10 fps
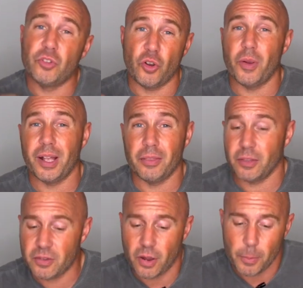during
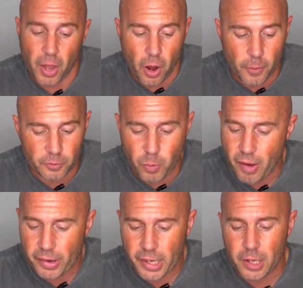the time that I was
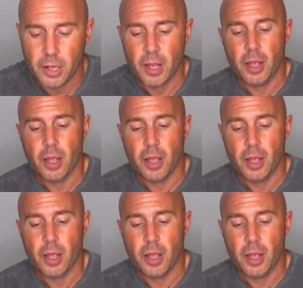wearing it.